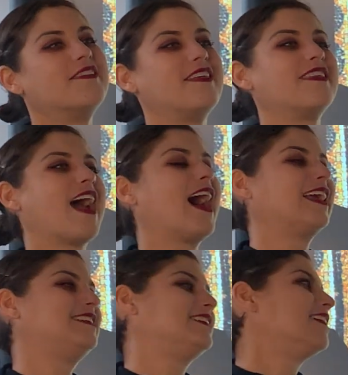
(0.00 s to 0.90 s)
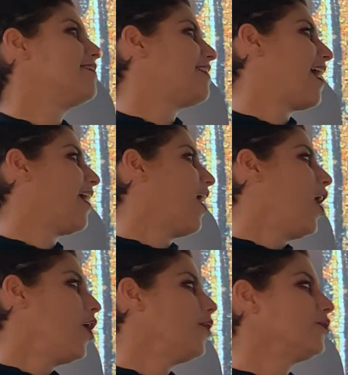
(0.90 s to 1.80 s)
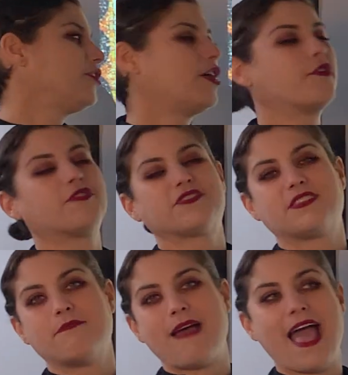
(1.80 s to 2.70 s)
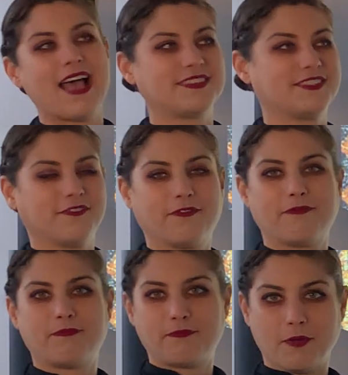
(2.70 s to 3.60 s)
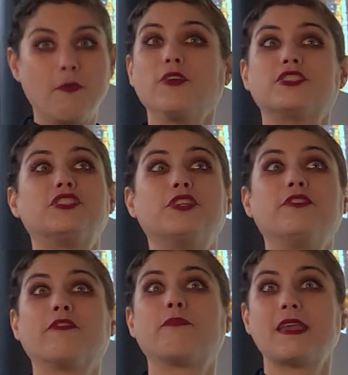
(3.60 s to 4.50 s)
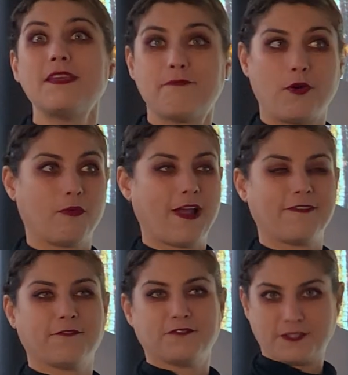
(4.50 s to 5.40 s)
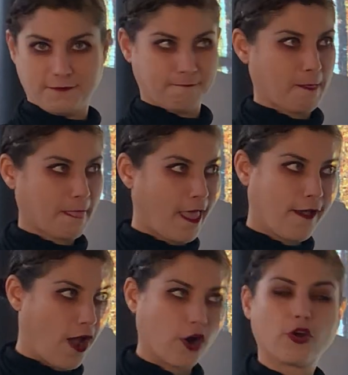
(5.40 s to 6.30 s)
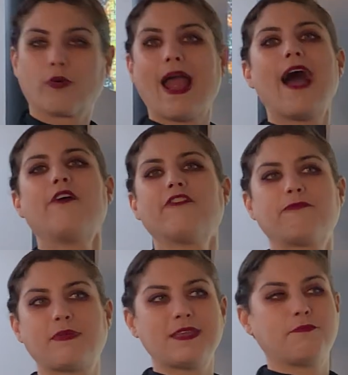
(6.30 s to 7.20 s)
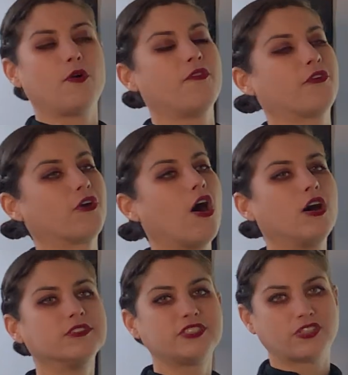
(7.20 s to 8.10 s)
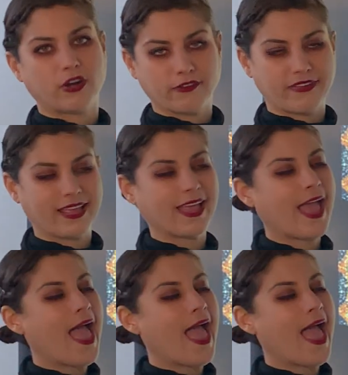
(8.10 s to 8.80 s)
That the idea that, oh, you know, there's the mass of the multitude of people, right? There's a crowd of people and they're all starving.